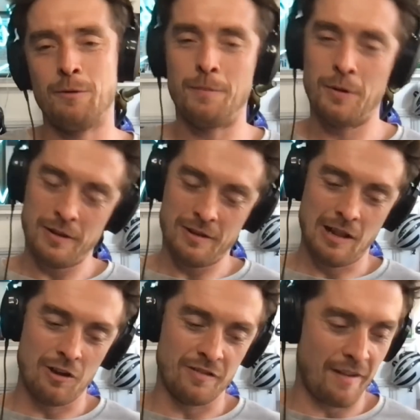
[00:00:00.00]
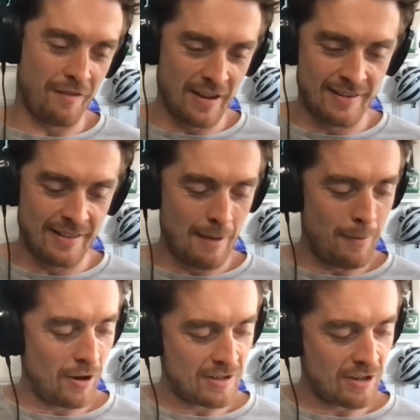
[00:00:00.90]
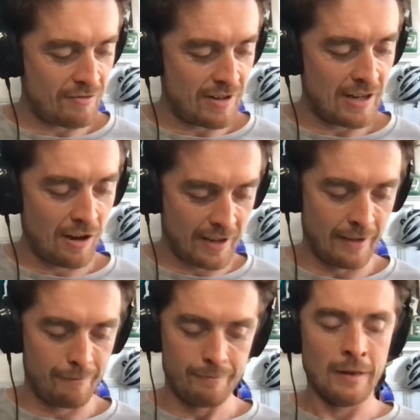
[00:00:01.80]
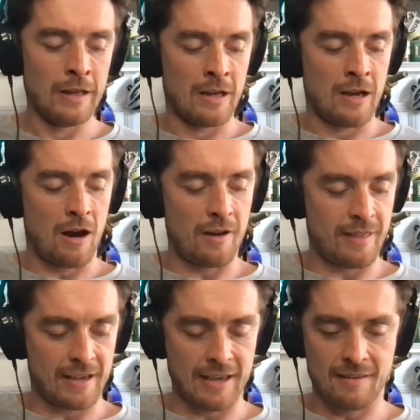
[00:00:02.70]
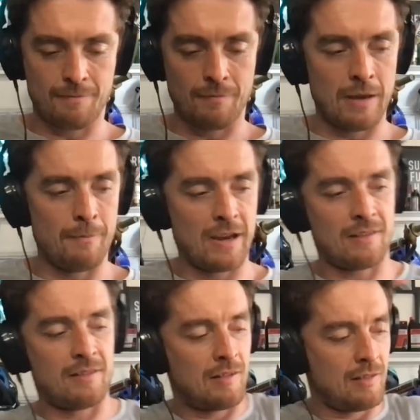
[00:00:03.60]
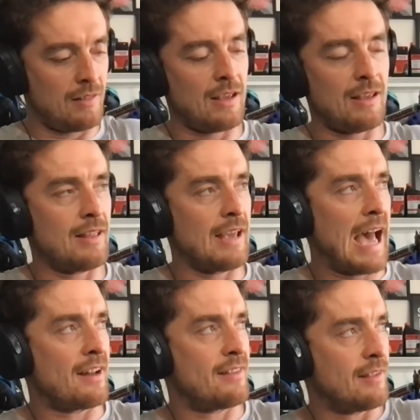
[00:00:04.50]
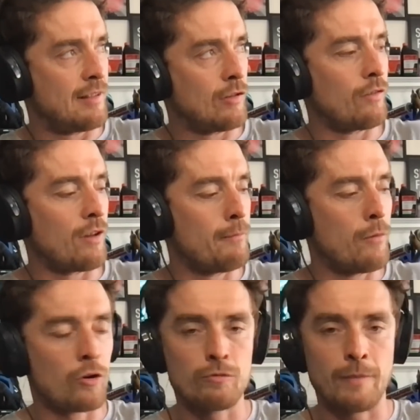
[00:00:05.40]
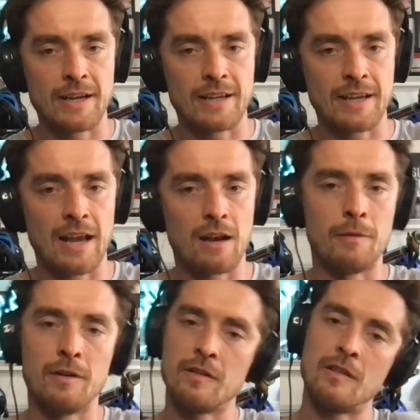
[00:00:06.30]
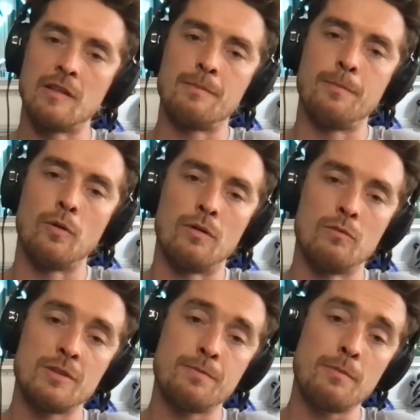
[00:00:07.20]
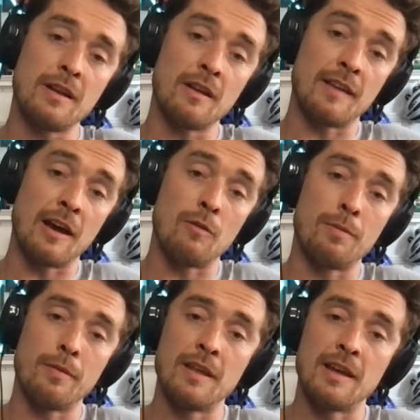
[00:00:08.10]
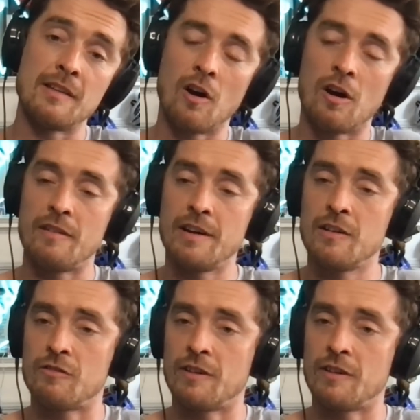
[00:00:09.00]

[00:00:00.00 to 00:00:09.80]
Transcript: Put loads of effort into their bikes. I really like it. I think it makes this, it adds this sort of like model making element to the sport, which probably does help the entire industry.